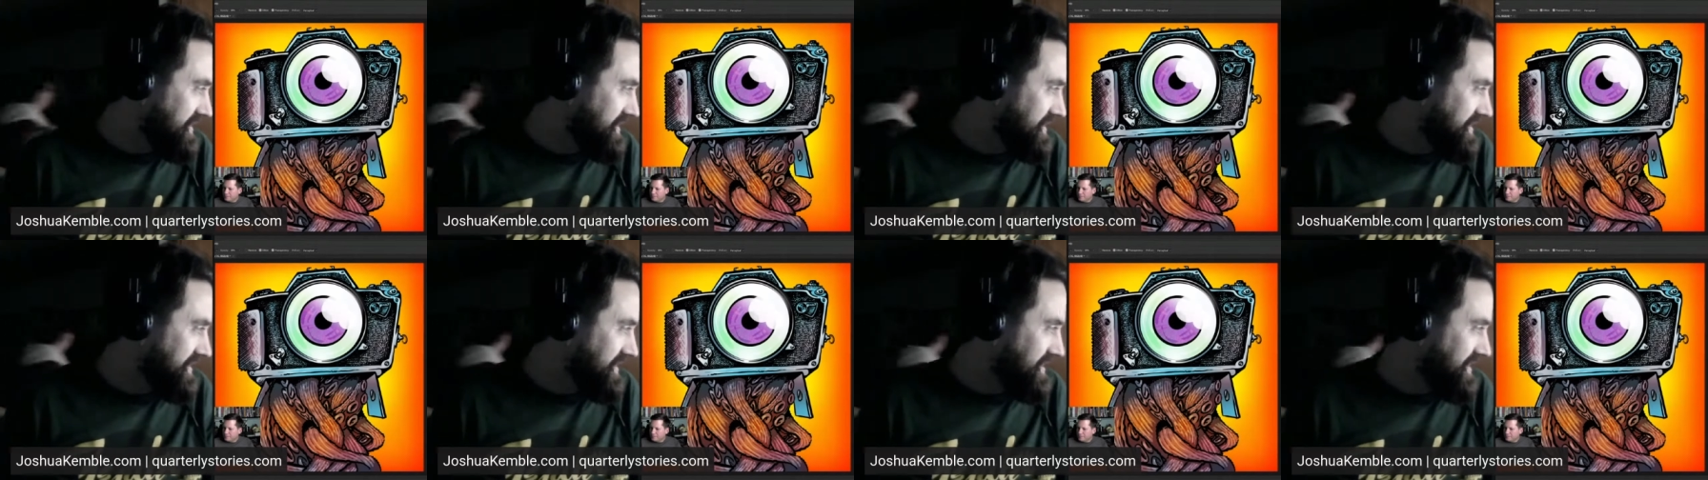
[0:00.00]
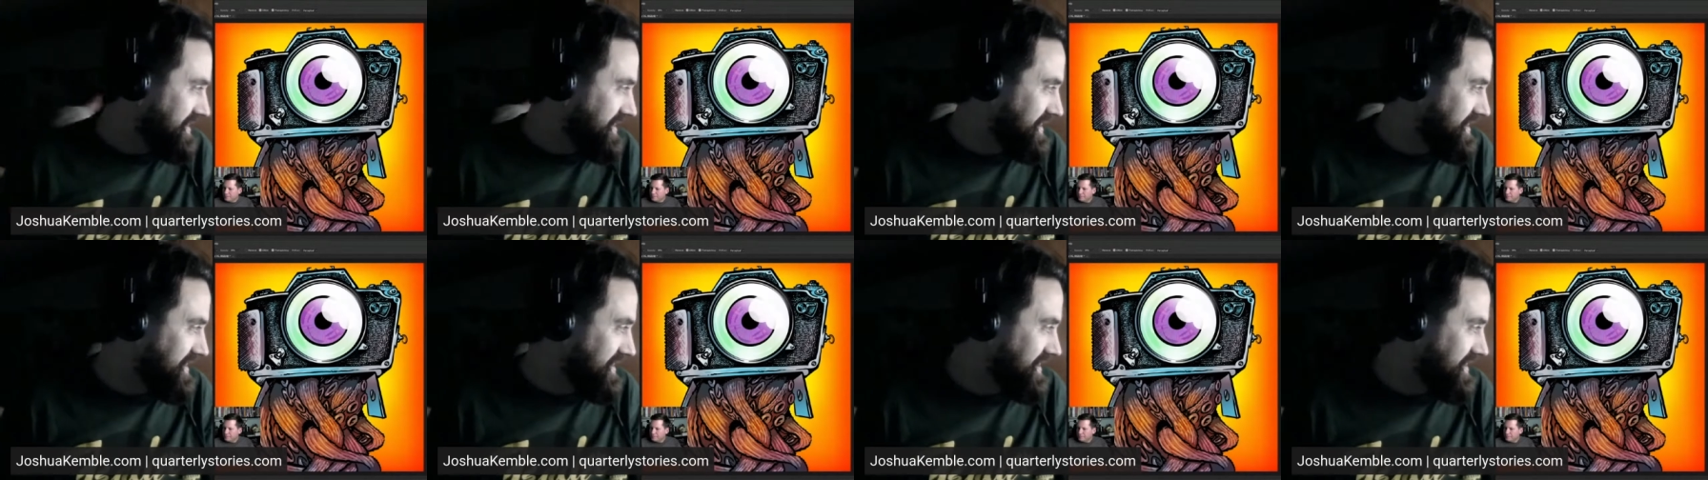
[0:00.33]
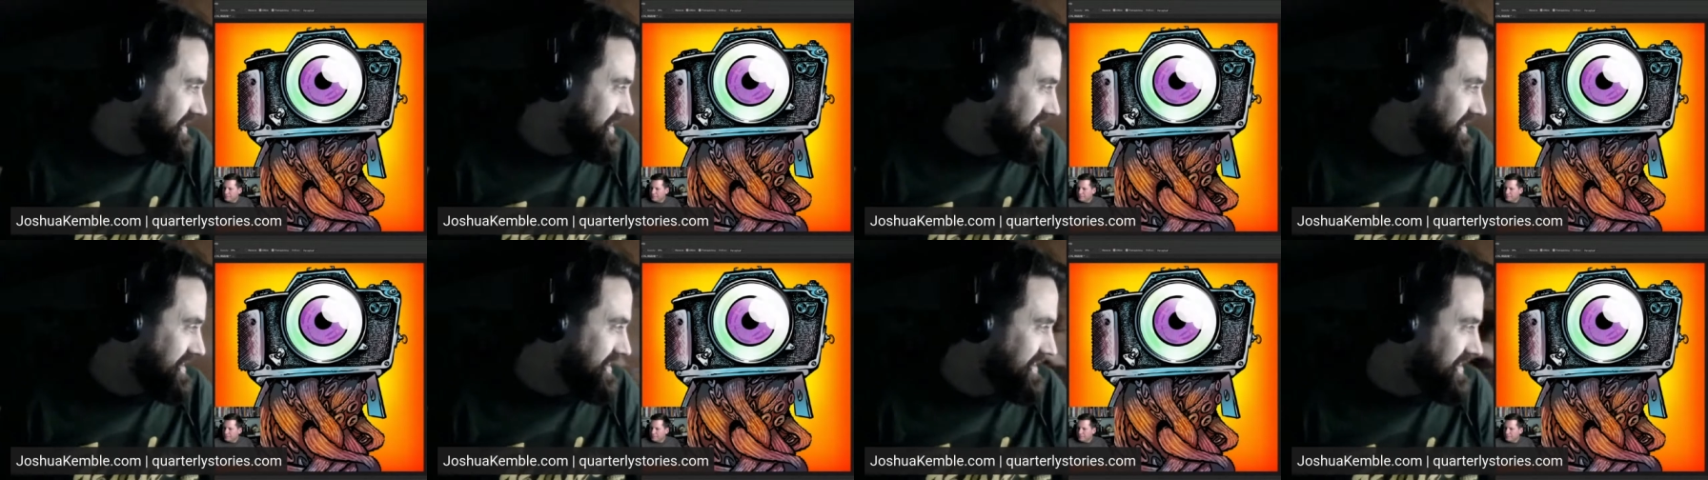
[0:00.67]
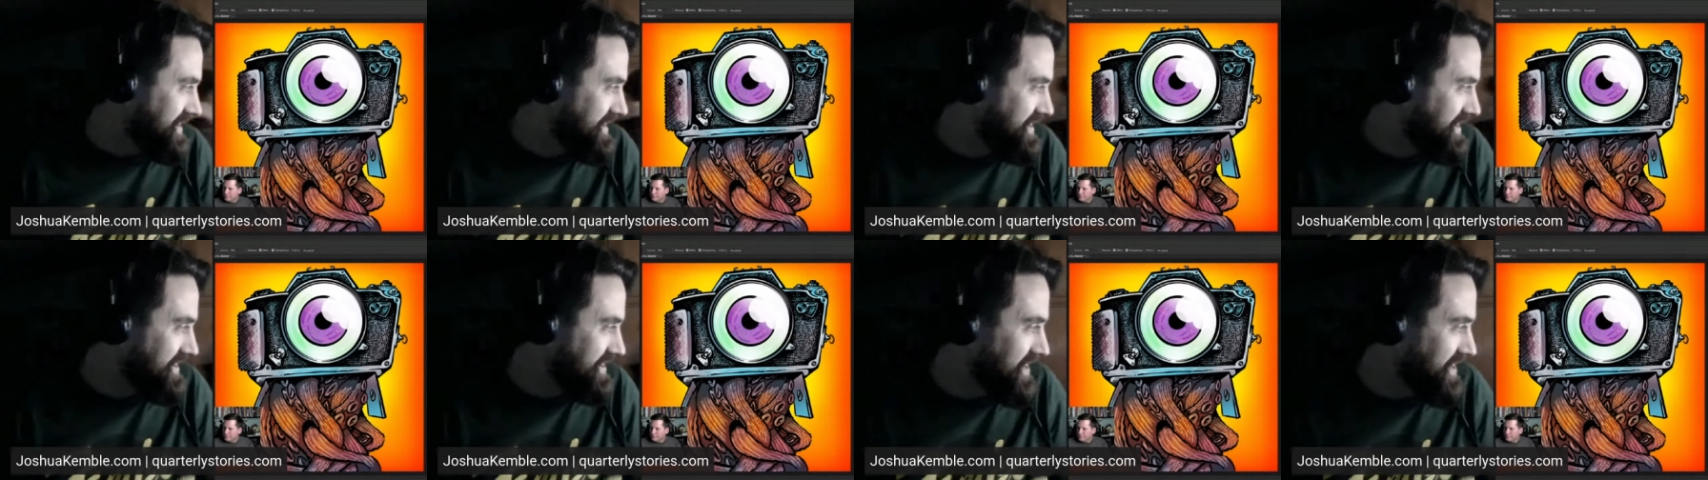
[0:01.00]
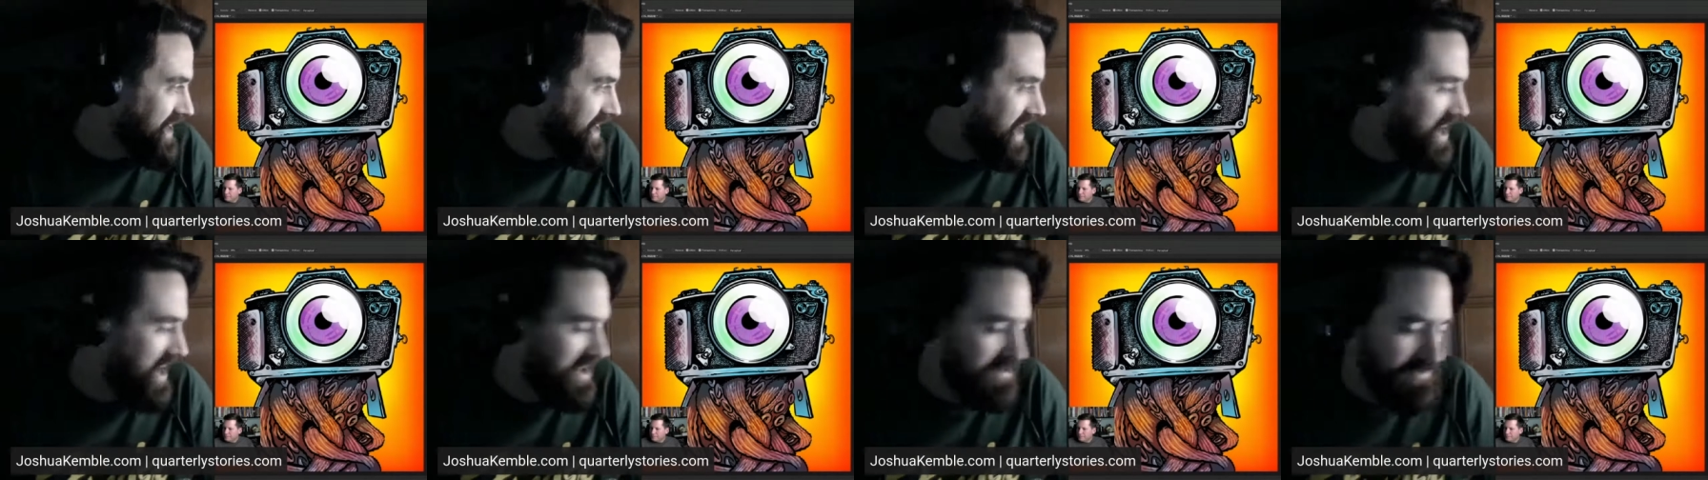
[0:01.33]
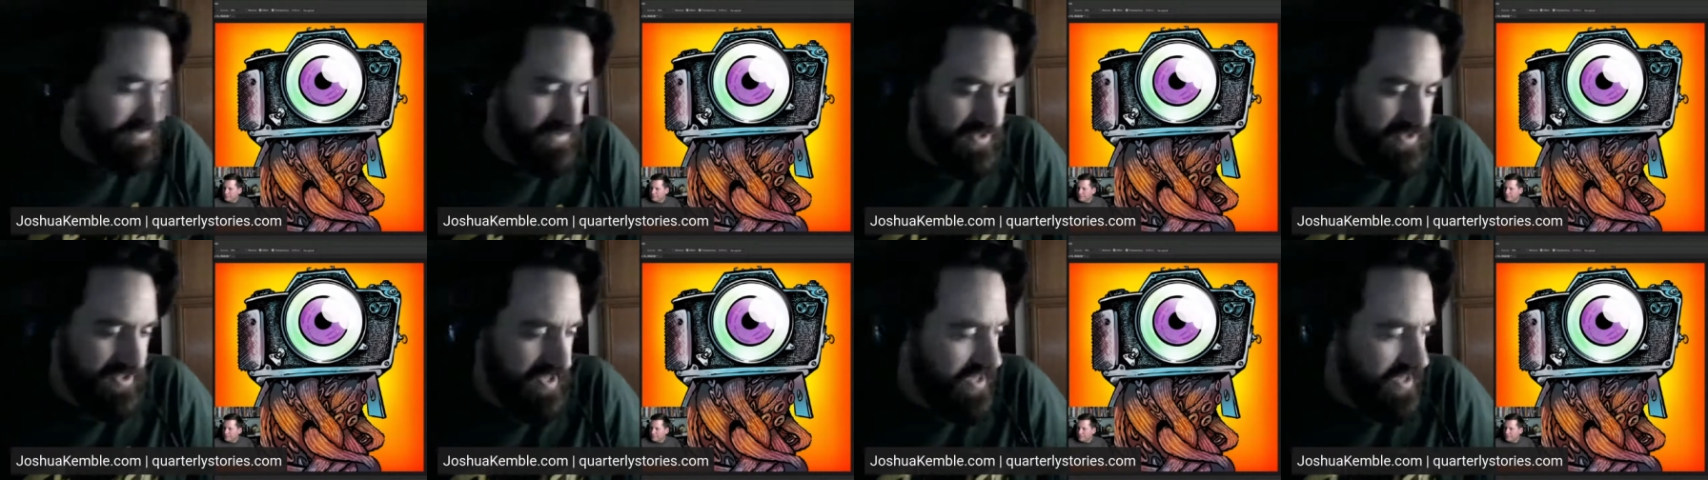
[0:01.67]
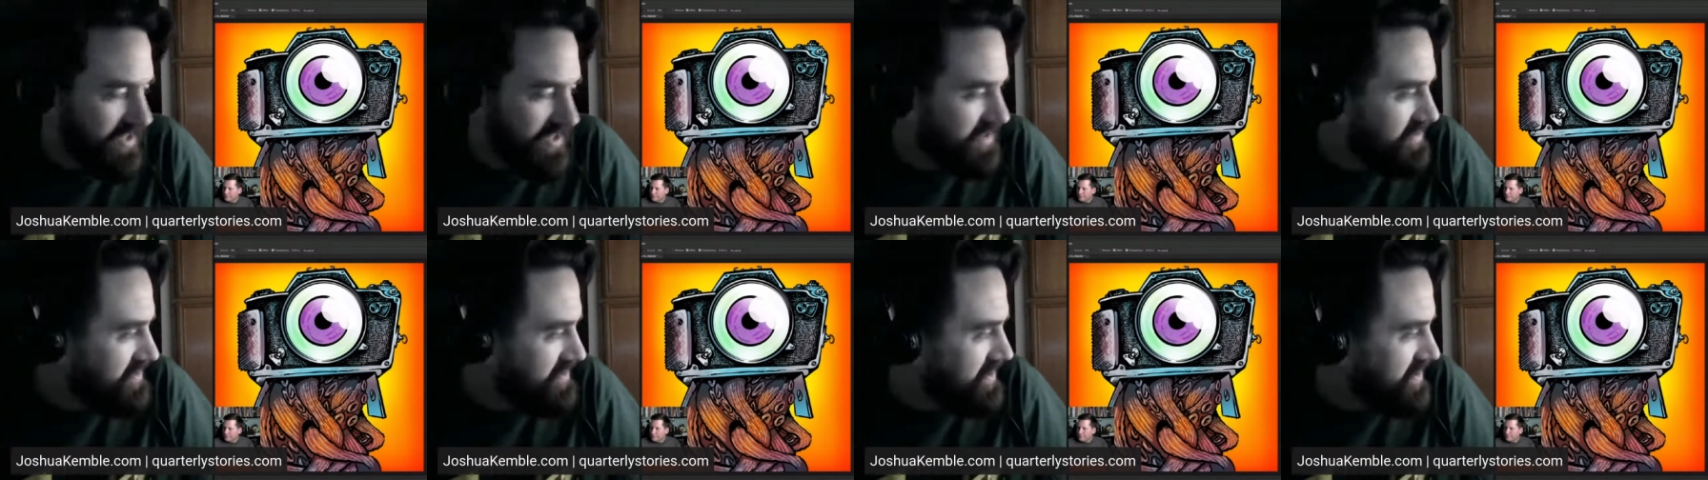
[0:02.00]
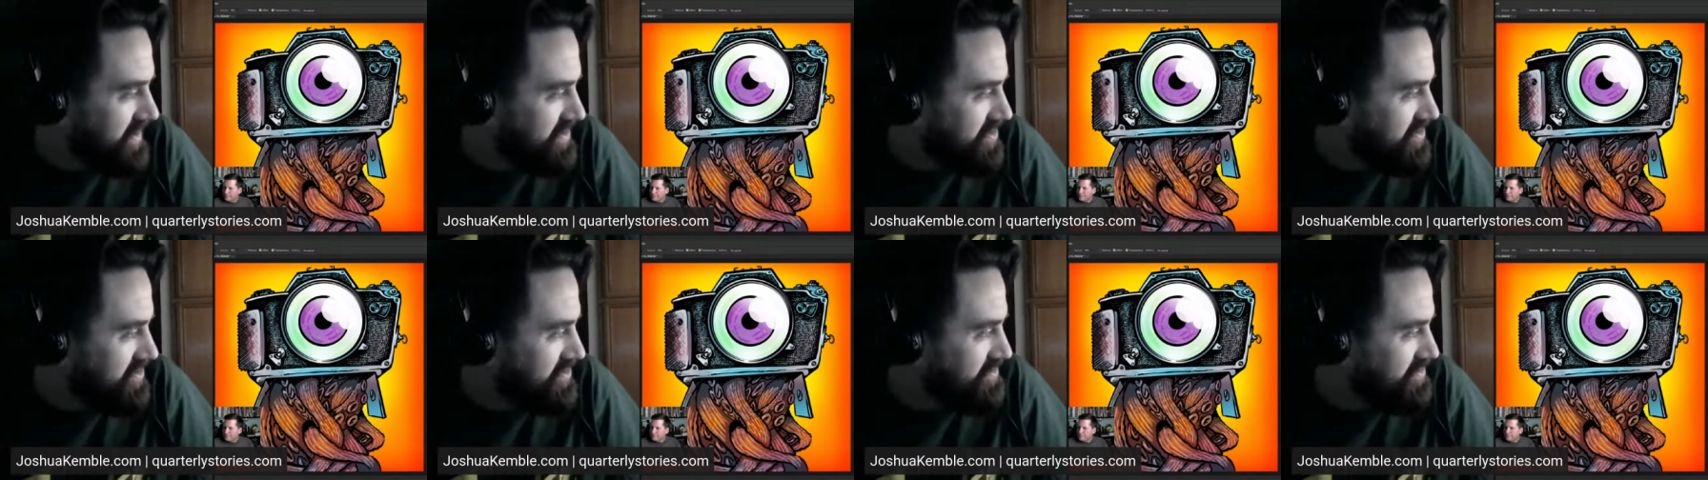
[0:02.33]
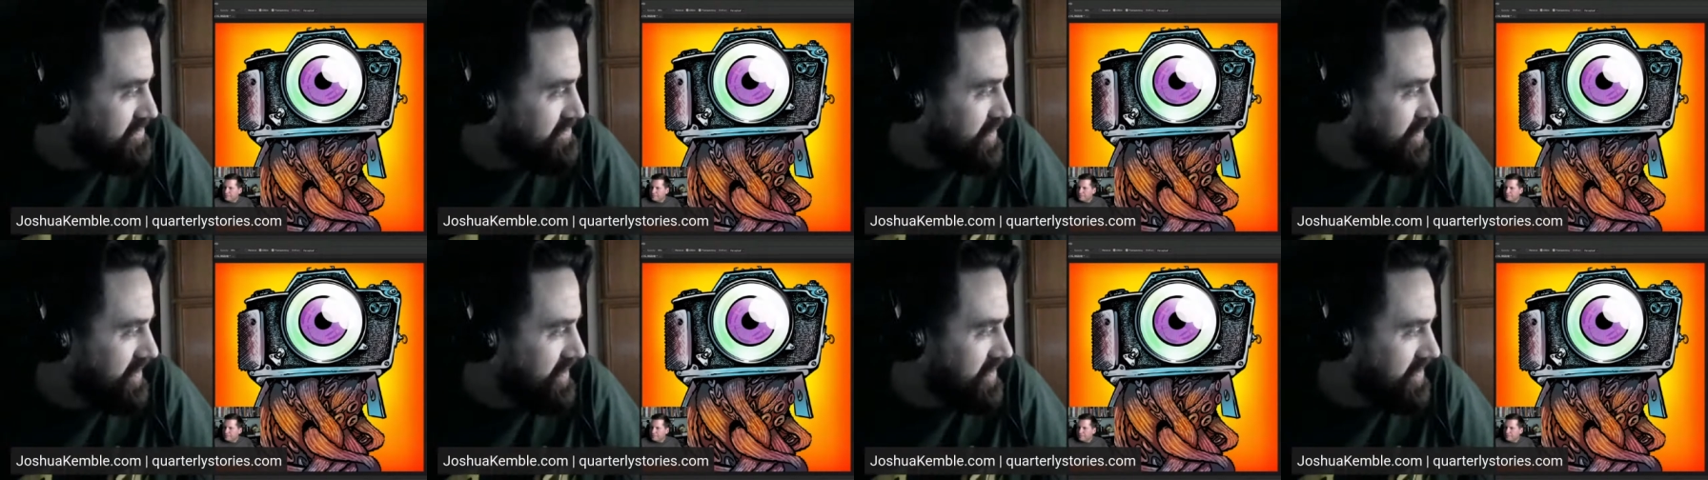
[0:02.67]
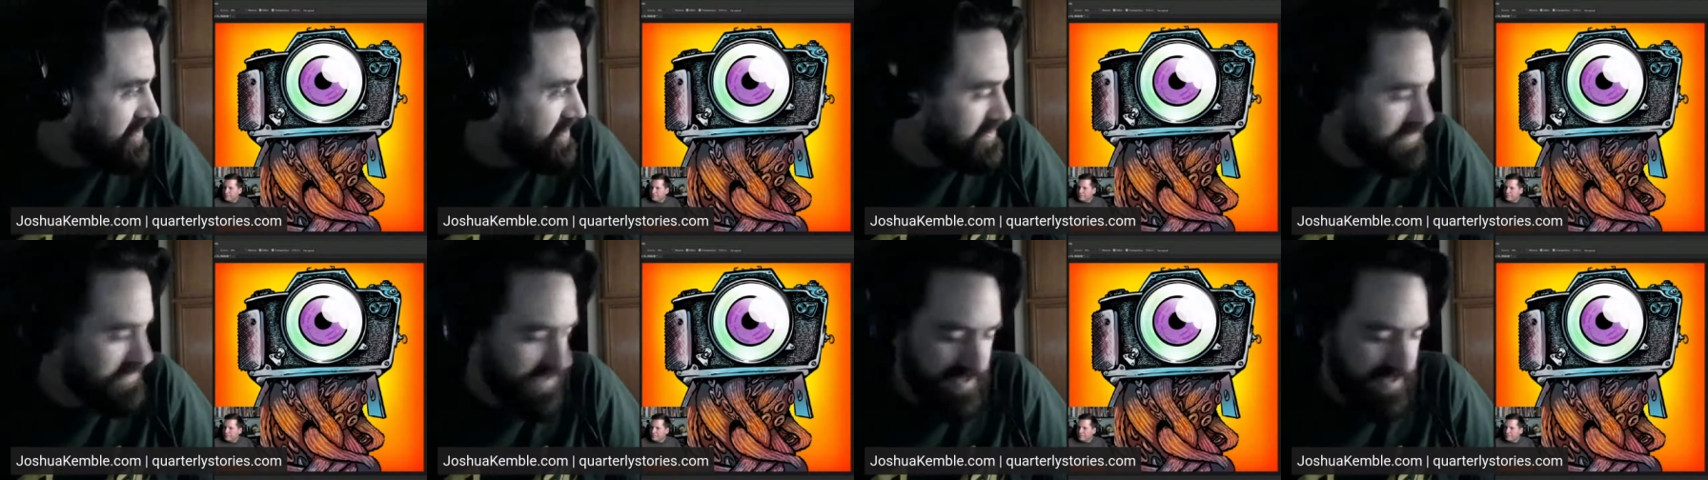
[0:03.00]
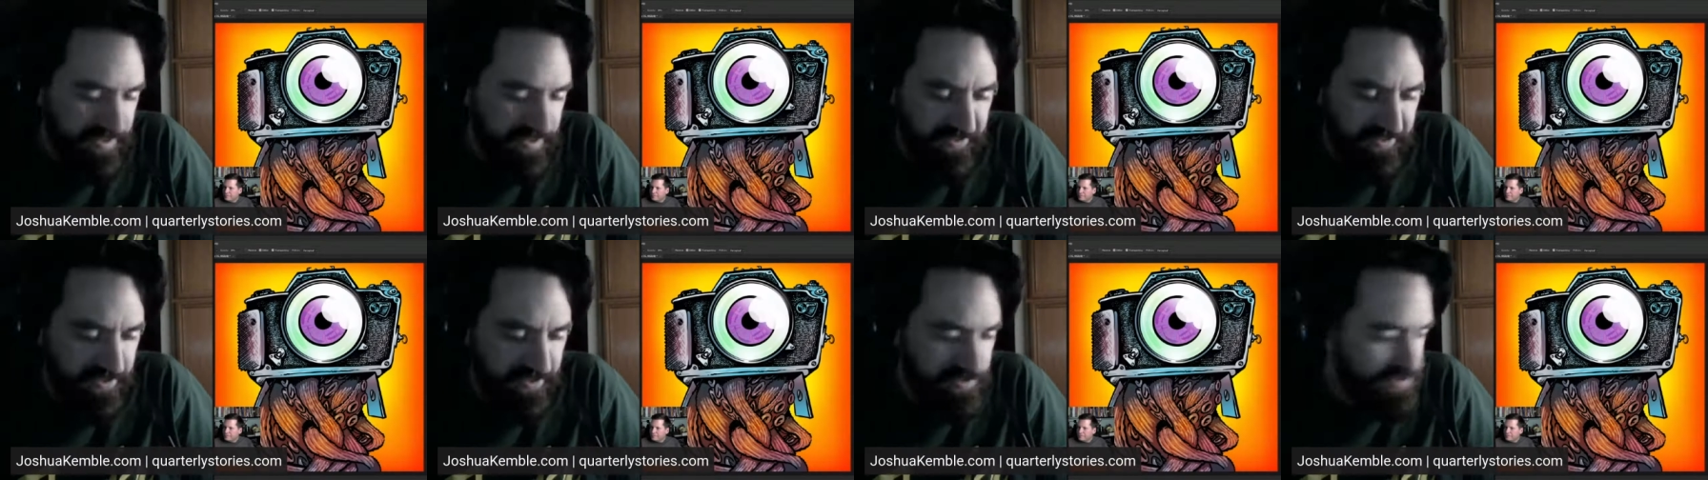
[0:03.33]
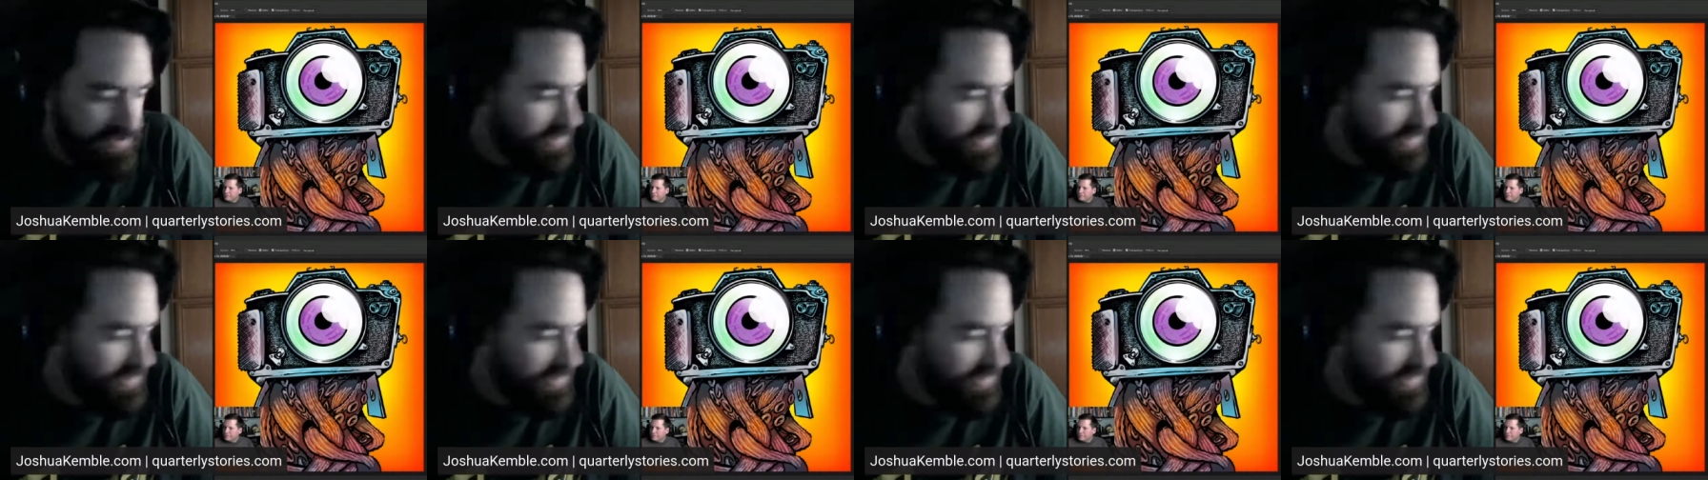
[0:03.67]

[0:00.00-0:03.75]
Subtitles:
then Adam was saying you guys should do more clips in the future.